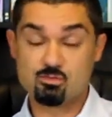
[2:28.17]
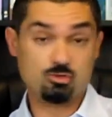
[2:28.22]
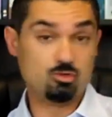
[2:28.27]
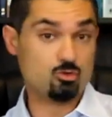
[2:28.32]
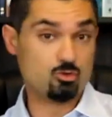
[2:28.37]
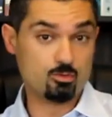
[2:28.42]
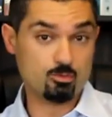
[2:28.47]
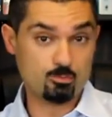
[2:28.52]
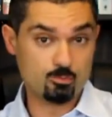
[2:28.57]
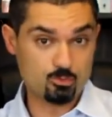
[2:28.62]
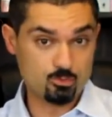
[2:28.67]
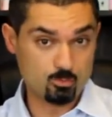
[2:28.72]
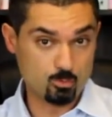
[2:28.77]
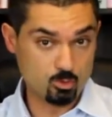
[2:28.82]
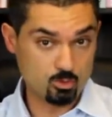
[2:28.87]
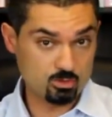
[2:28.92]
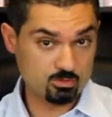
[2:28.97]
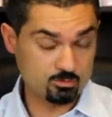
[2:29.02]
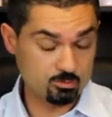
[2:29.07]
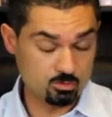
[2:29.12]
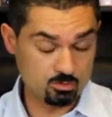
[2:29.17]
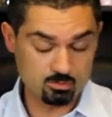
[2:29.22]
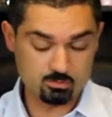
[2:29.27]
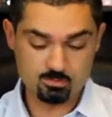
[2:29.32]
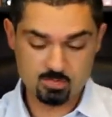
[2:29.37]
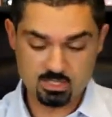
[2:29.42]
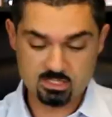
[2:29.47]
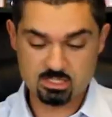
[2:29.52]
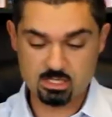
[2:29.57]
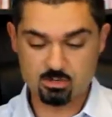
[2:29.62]
You're remorseful,
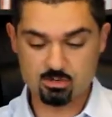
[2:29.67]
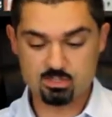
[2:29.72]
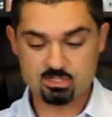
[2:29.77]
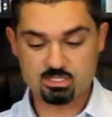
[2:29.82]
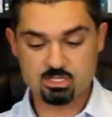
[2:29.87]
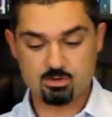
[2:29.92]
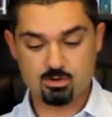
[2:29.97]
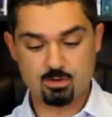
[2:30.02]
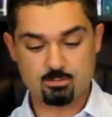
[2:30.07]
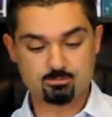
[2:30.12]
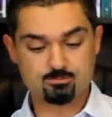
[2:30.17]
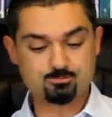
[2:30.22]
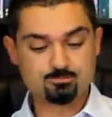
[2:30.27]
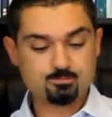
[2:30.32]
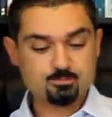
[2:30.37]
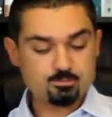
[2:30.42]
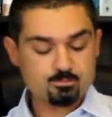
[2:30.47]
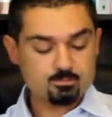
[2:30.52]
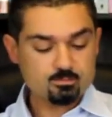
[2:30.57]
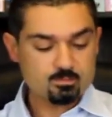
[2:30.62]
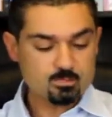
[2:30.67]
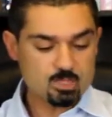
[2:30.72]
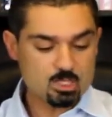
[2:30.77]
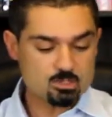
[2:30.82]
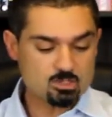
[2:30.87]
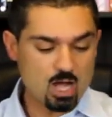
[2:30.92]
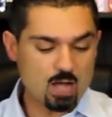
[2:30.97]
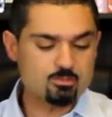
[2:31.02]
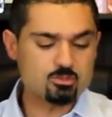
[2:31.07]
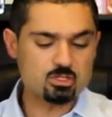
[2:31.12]
etc., etc.
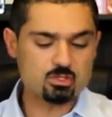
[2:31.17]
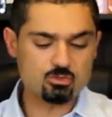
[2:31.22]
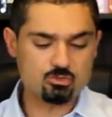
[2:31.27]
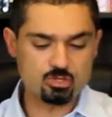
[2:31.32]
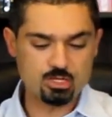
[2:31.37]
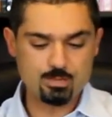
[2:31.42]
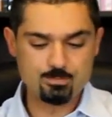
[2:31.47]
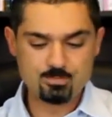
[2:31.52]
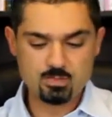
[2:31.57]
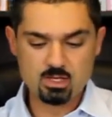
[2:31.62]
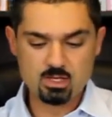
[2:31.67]
So up to 3.